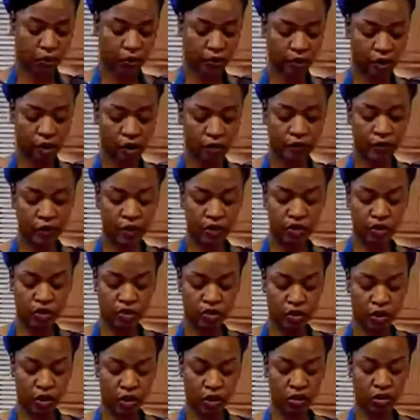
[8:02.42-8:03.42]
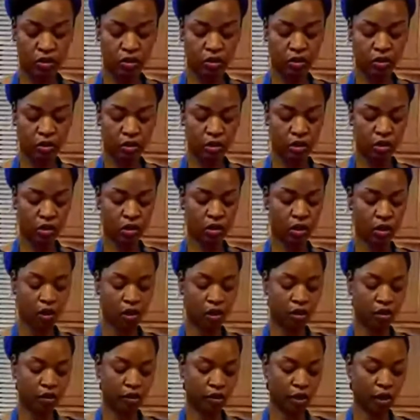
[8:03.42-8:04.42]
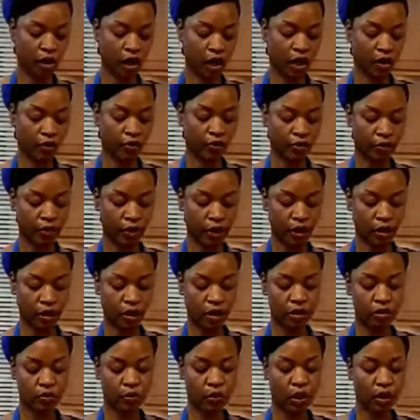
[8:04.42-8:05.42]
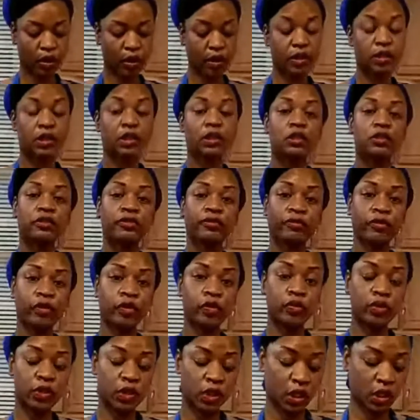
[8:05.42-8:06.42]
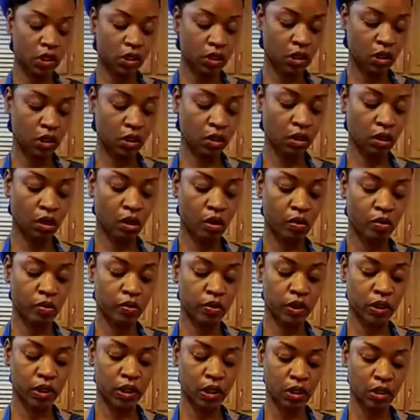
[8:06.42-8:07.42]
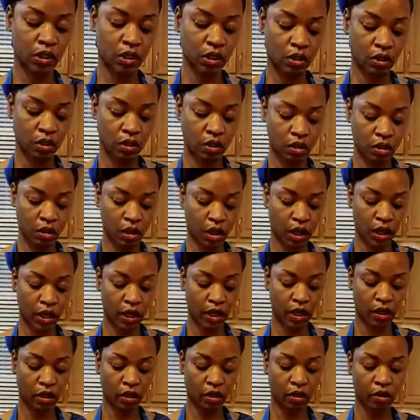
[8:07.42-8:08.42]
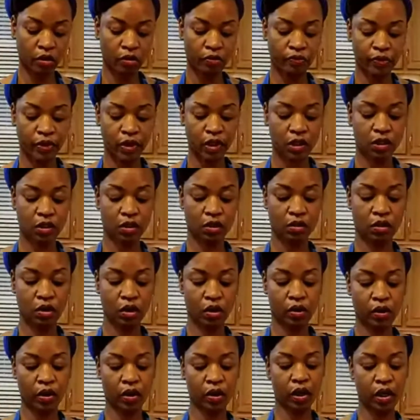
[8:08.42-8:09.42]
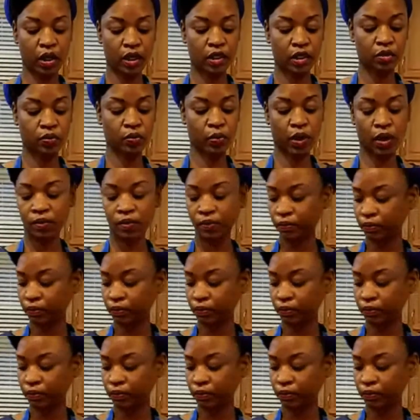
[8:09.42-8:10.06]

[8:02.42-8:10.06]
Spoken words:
With all of the stressors that are out there, as well as it's flu season, cold season, and COVID is still going on as well.